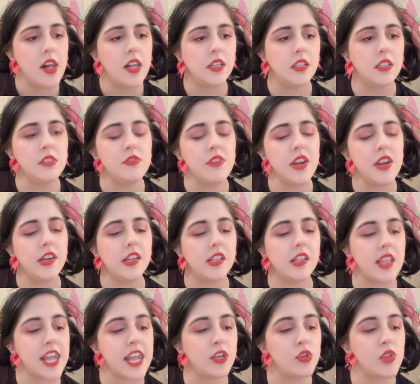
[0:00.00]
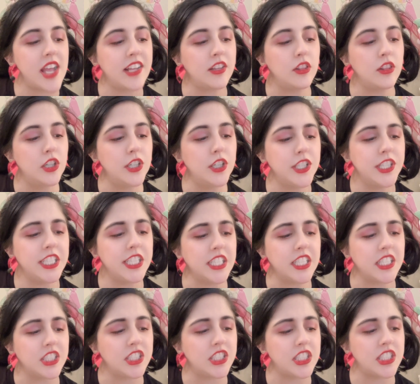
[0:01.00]
It's very like you like learning
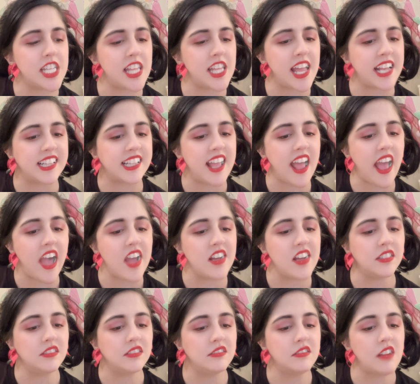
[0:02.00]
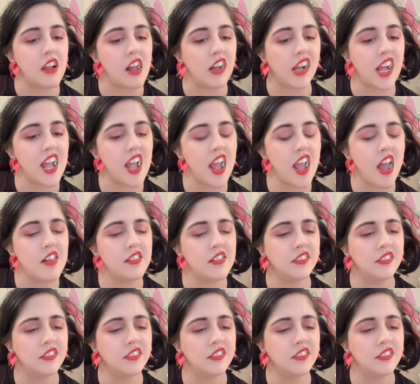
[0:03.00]
and shit like that. Okay.